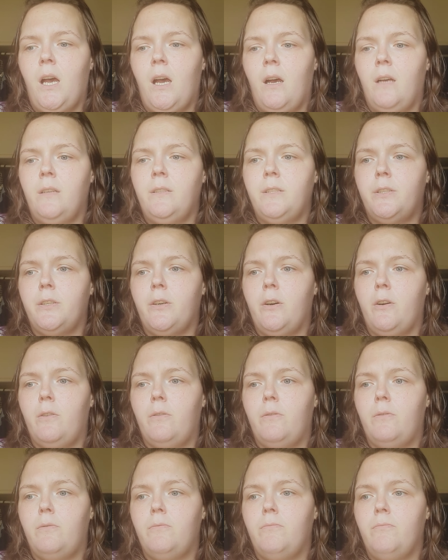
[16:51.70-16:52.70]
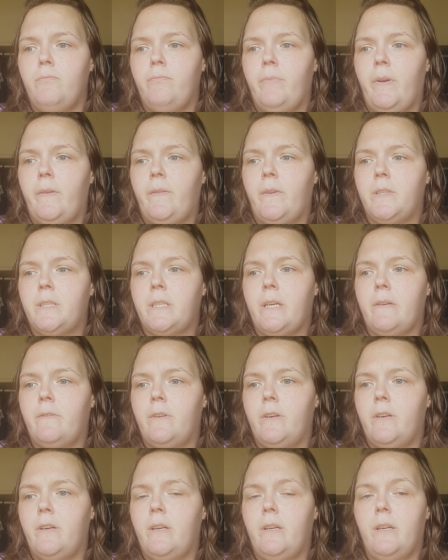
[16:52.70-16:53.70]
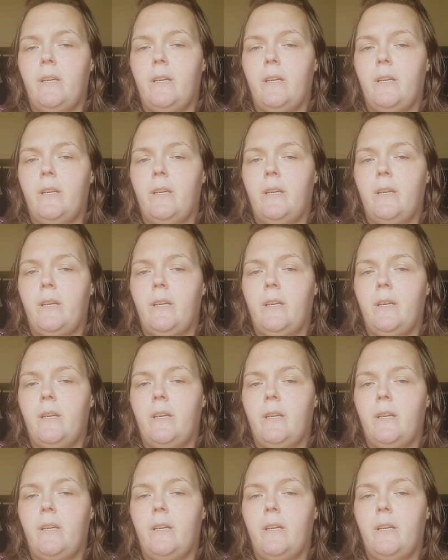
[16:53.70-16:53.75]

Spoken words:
So if there's ever